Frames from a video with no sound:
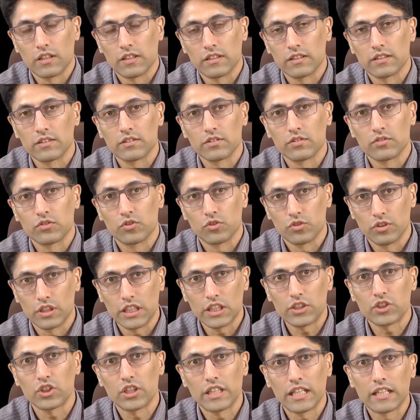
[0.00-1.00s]
a
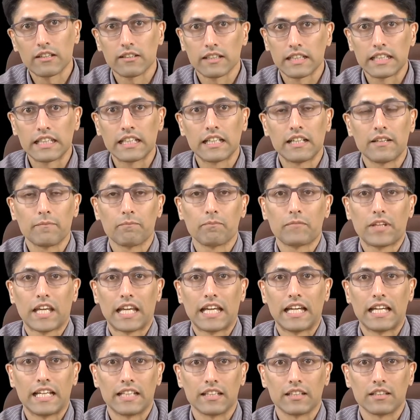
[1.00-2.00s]
judiciary
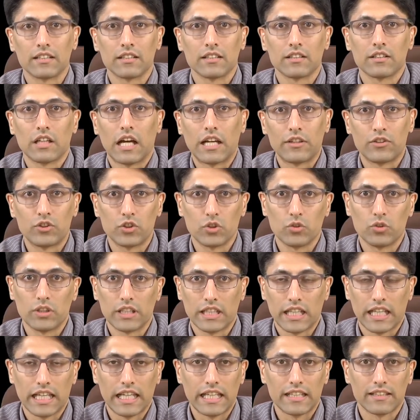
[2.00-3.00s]
can
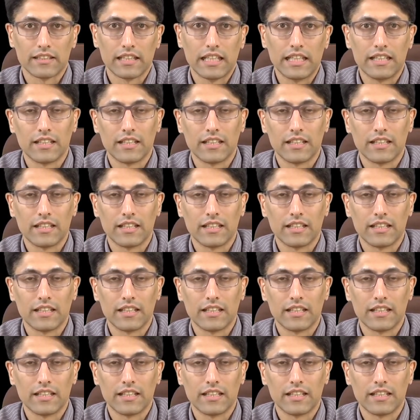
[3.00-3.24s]
adjudicate.